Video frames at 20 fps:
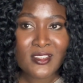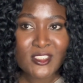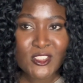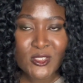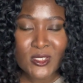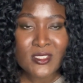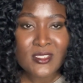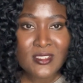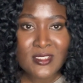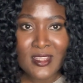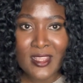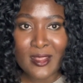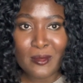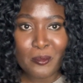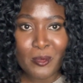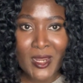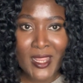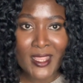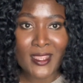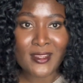just
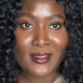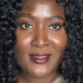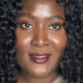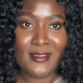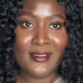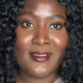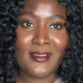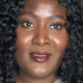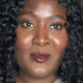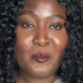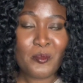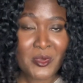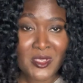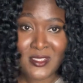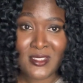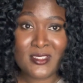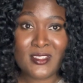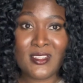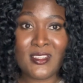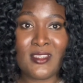apply,
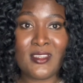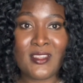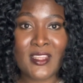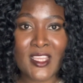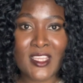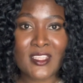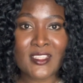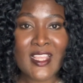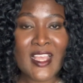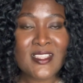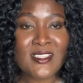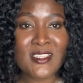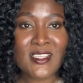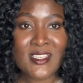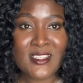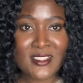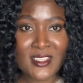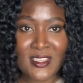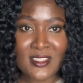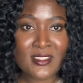basically. Like, that's the
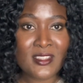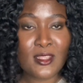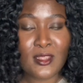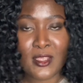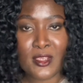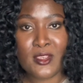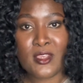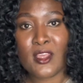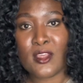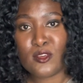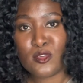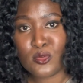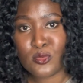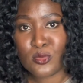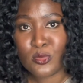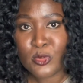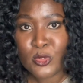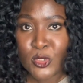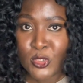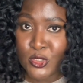easiest thing that you can do.
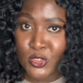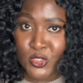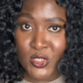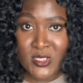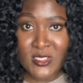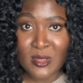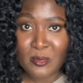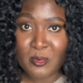Just